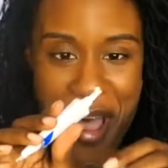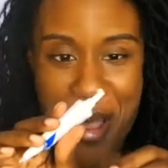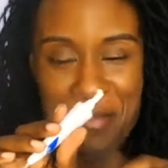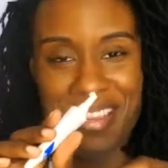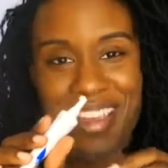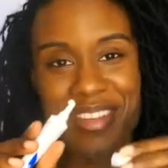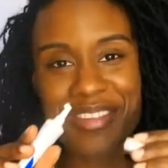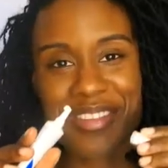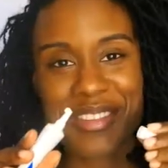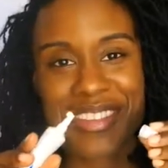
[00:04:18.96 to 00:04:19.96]
I'm not
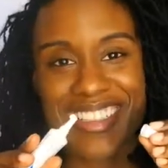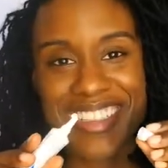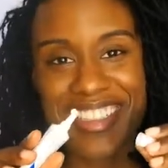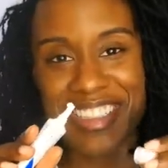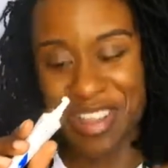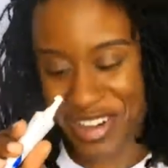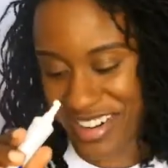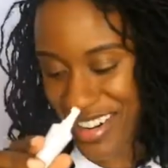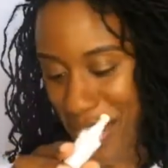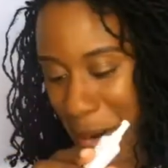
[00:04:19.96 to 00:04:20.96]
off to a good start.